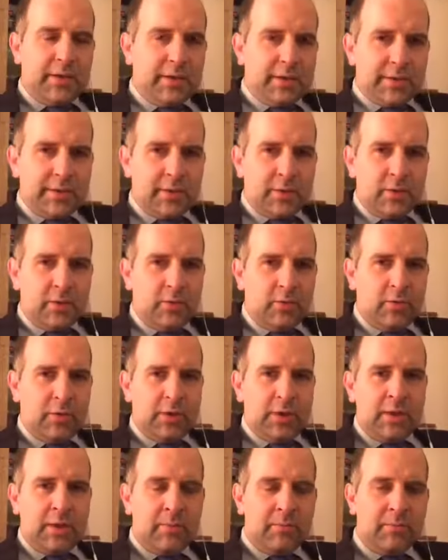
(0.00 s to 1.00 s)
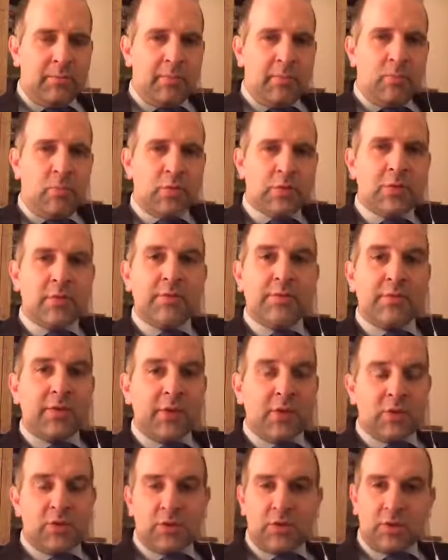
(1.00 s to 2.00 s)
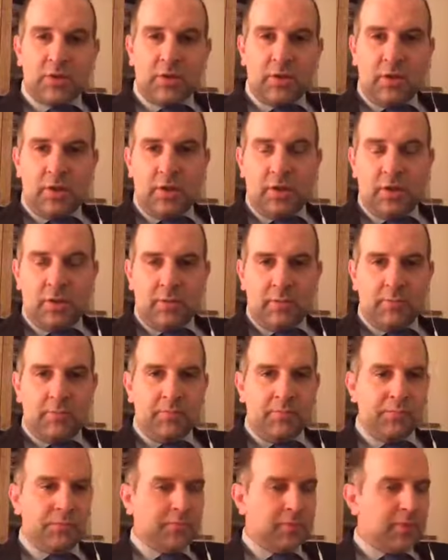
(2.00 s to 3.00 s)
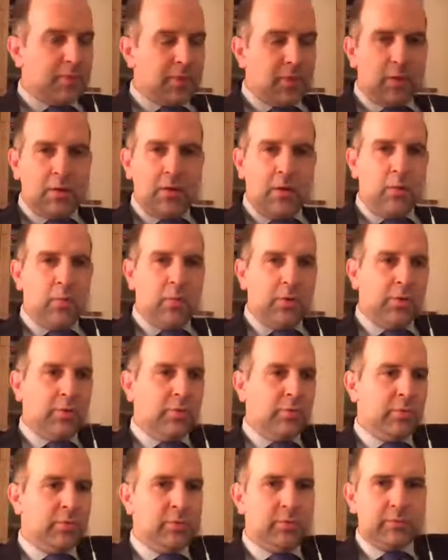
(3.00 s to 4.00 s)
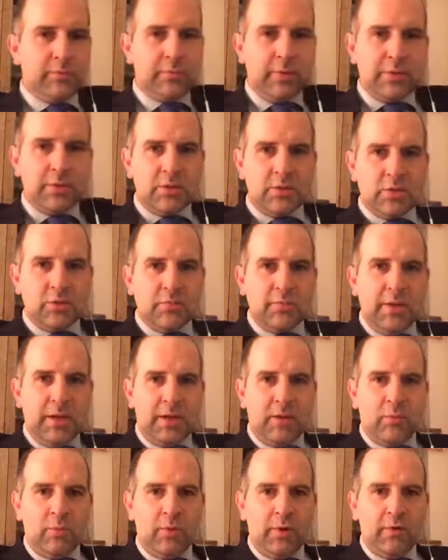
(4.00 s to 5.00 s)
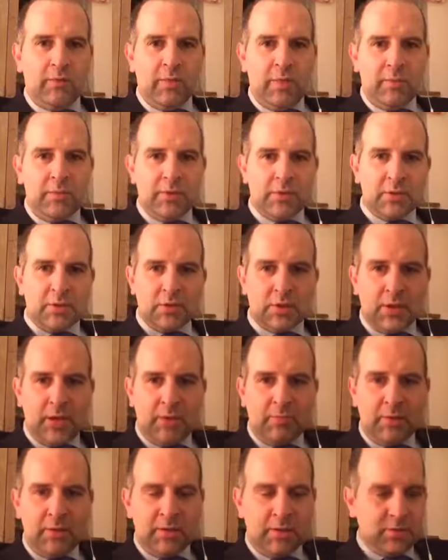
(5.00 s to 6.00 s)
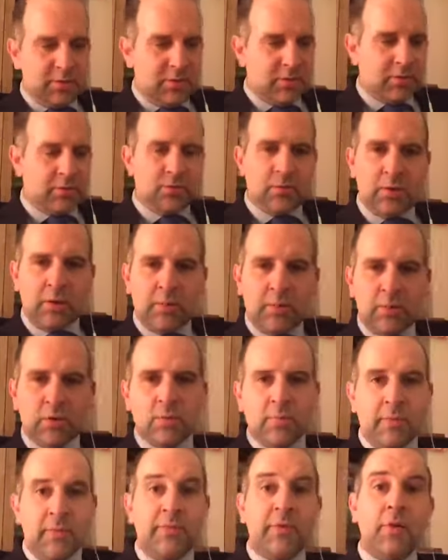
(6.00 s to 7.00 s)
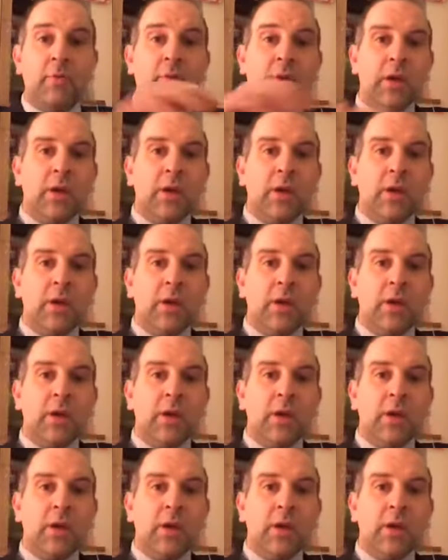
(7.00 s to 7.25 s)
So once I've finished, I will message you back wherever that message came in, because I just saw it come up the top of my phone.